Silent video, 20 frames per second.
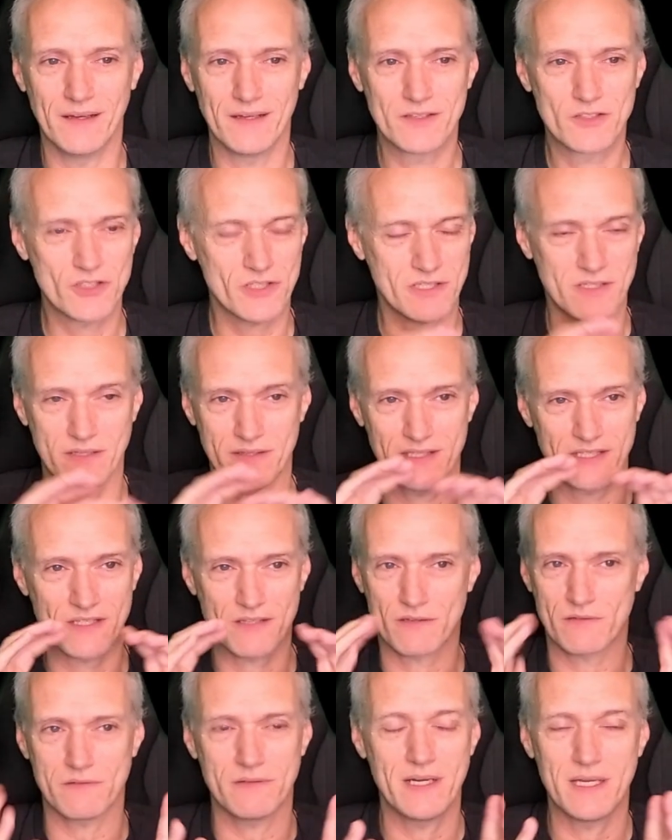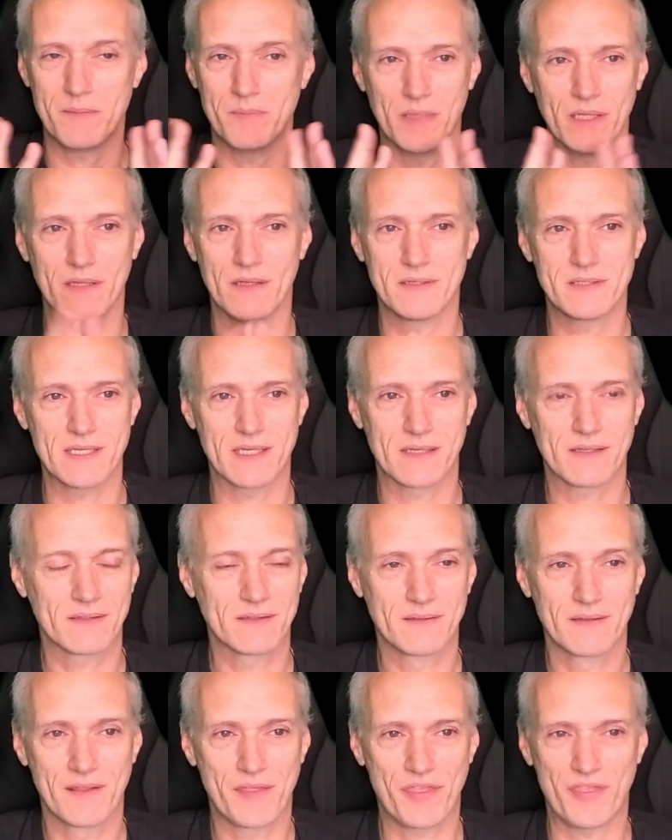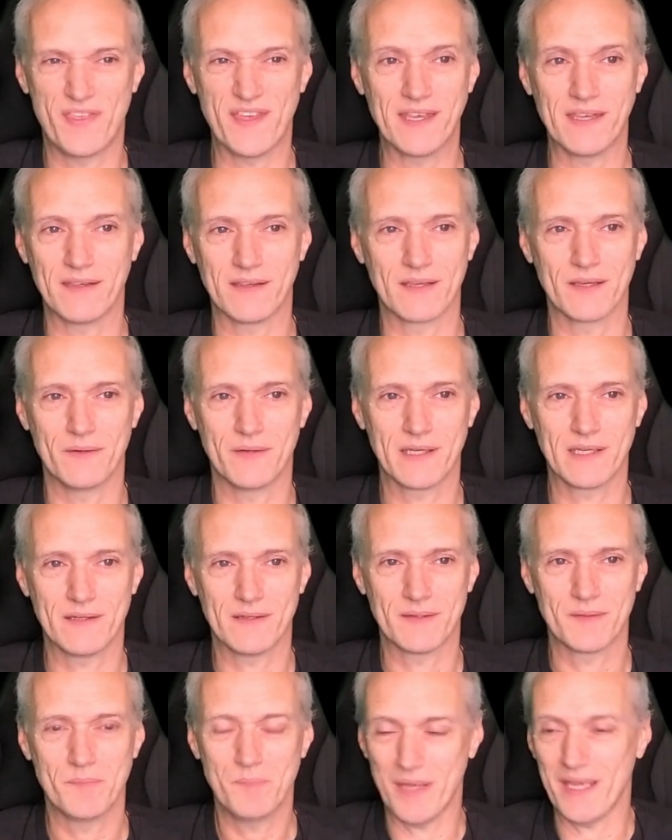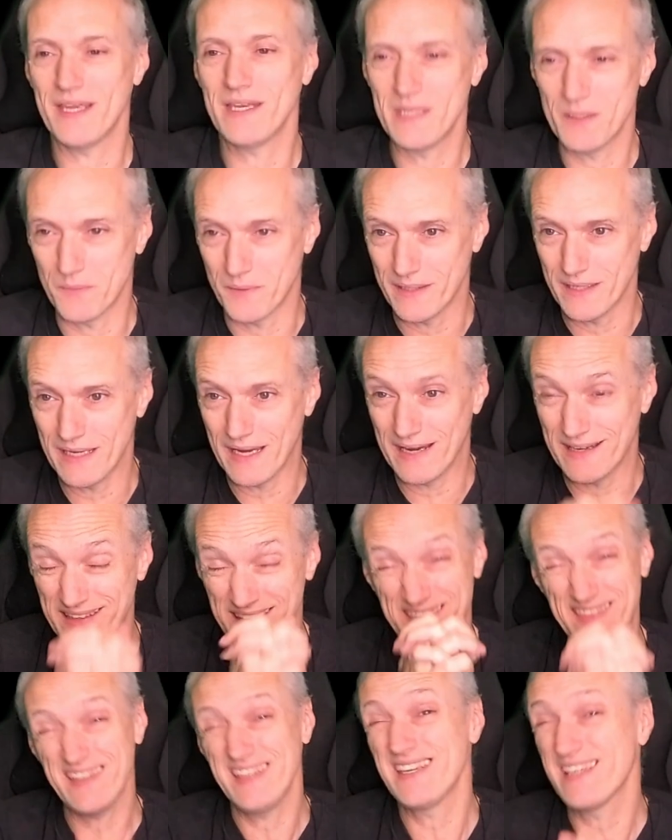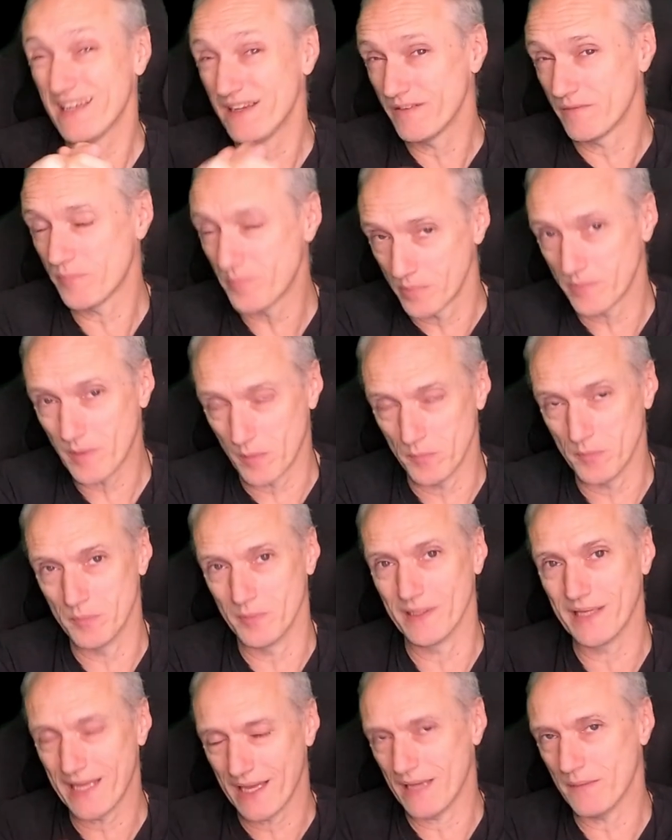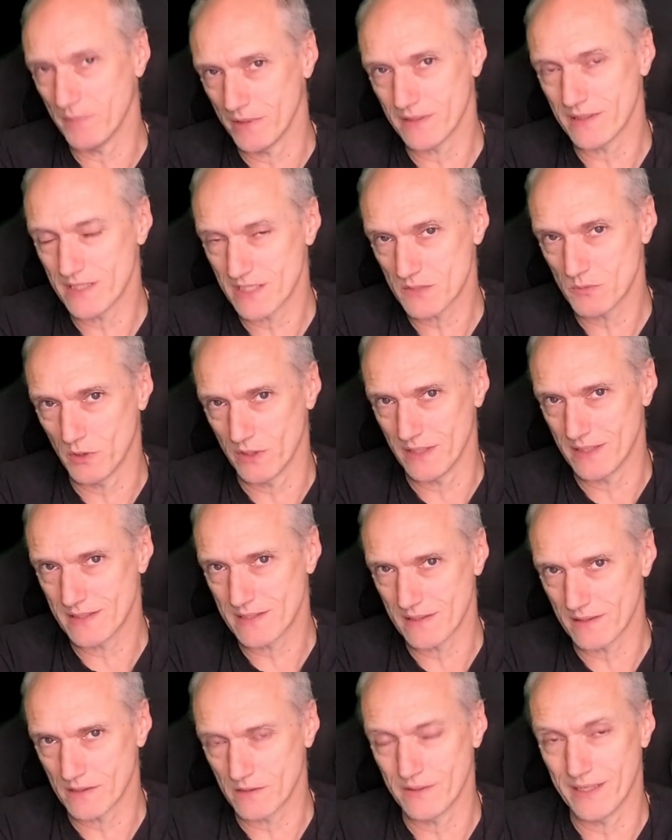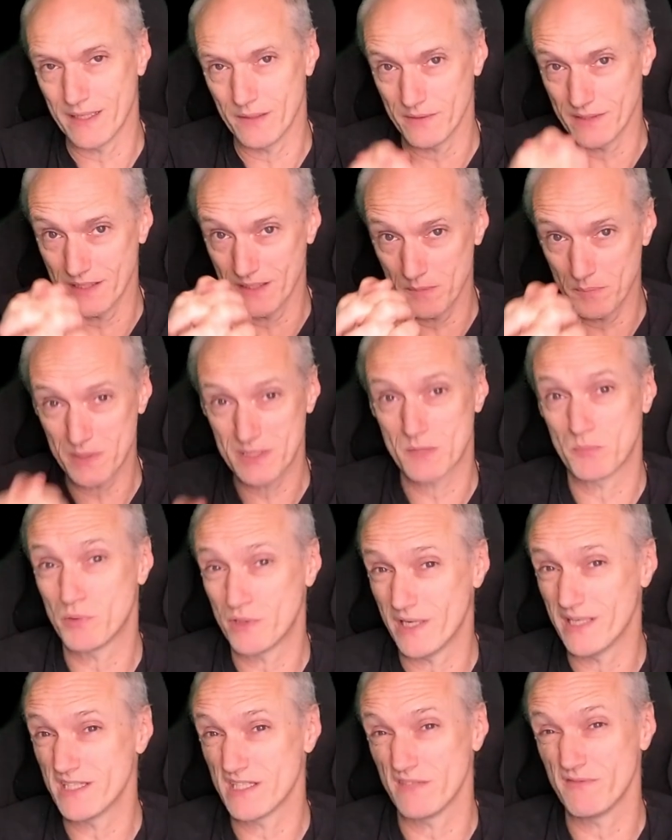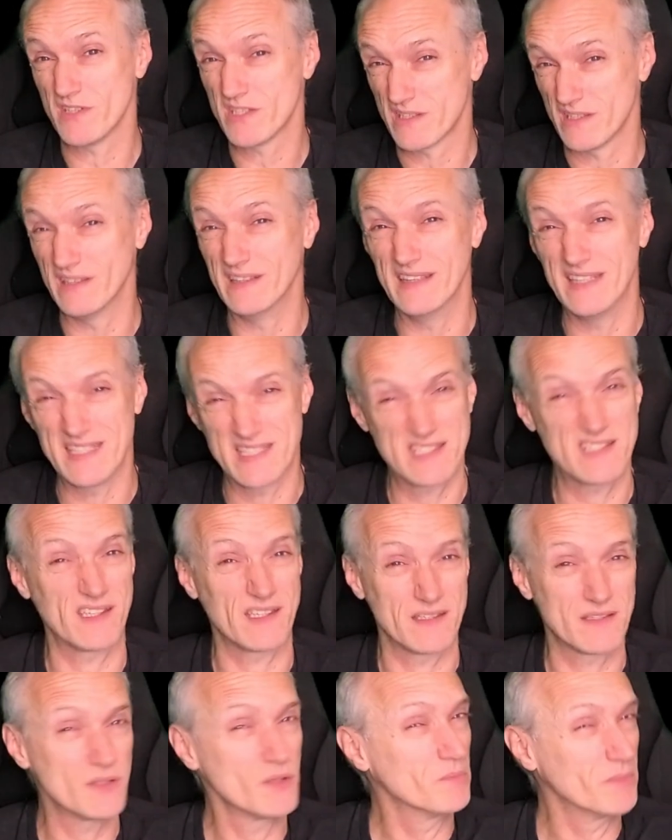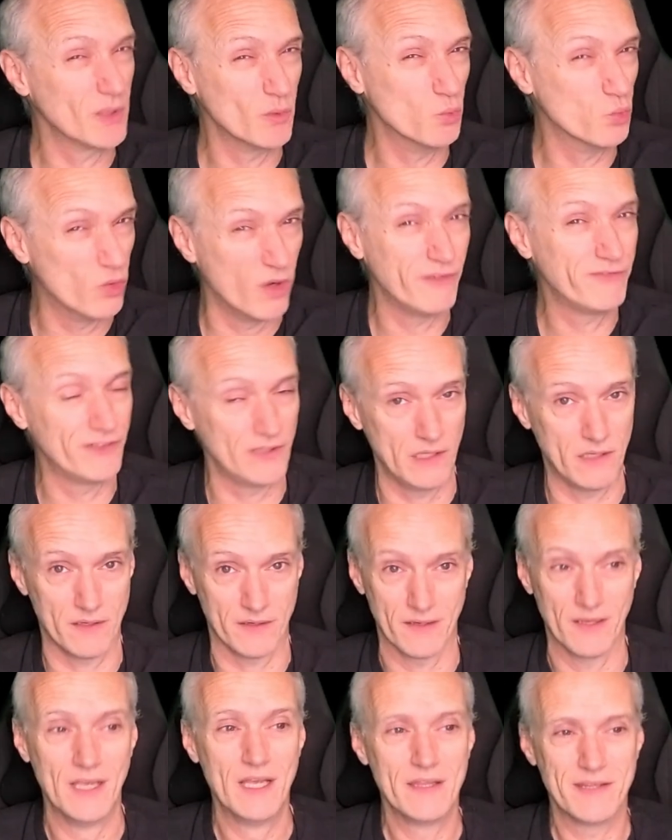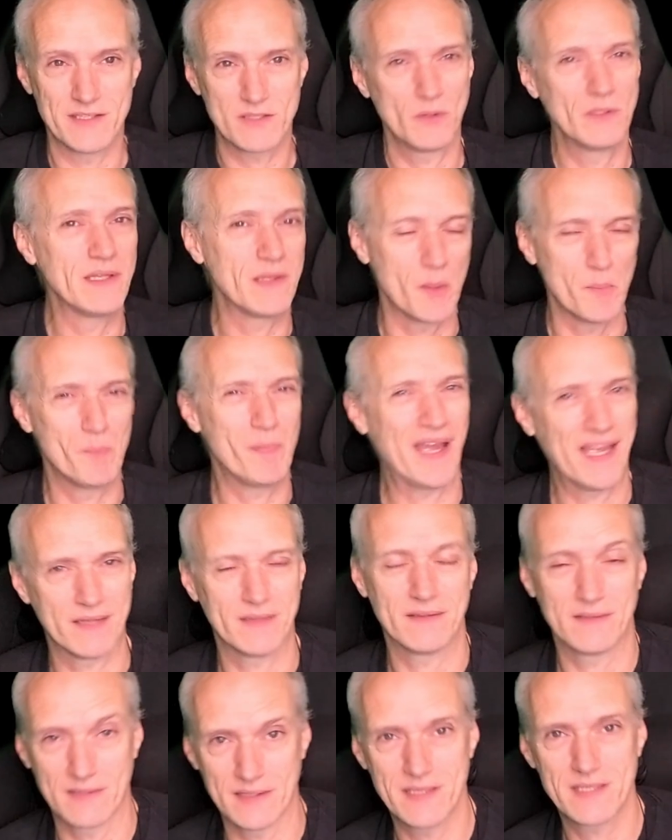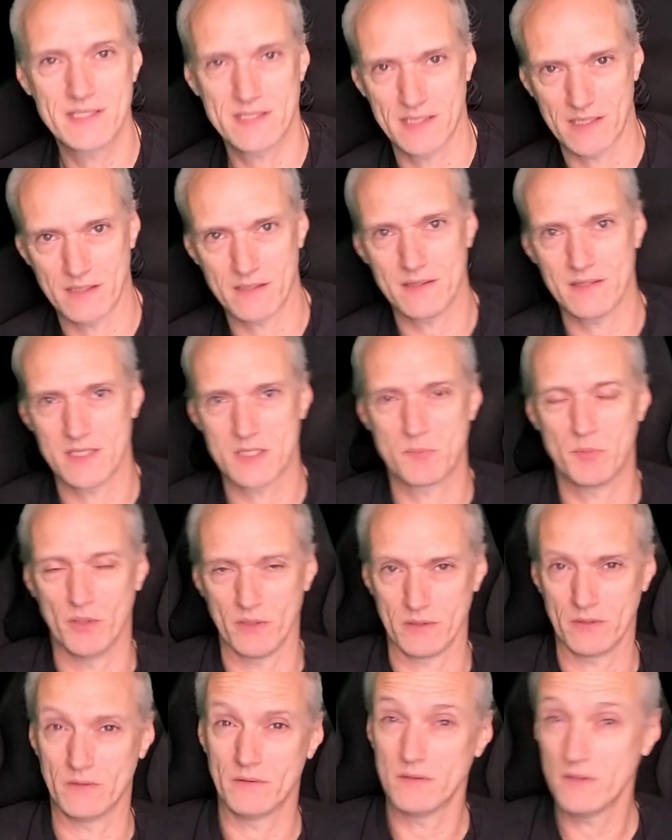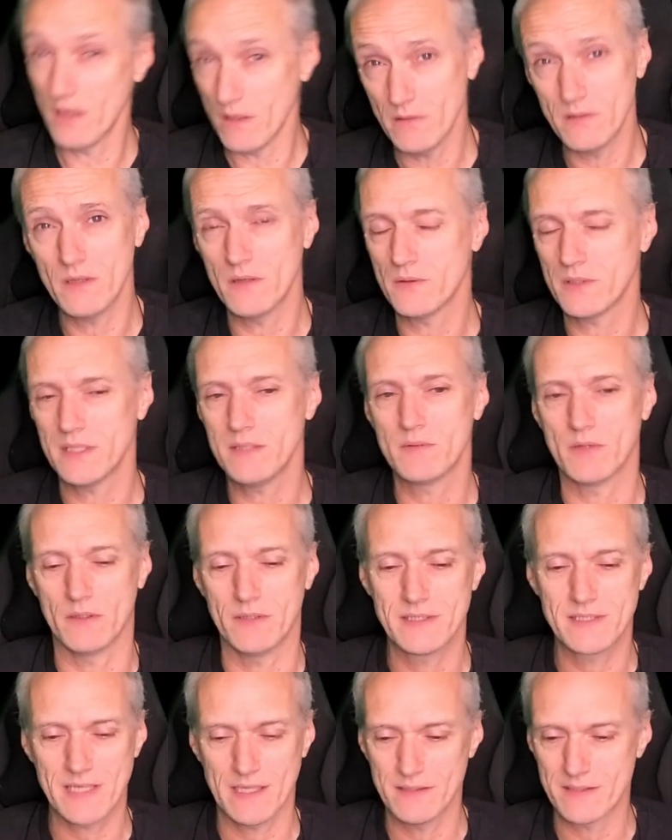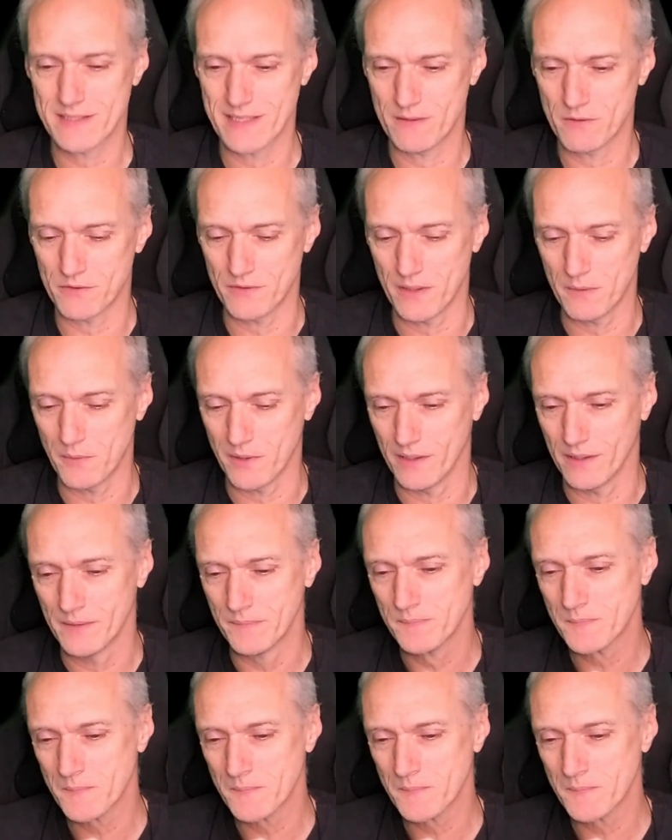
Just got this great melodic thing going on. But anyway, I think I've probably hammered this one into the ground, and I'd be surprised if you're still listening to me waffle on. There's only the band listening at this point going, no, keep going, tell us how great we are.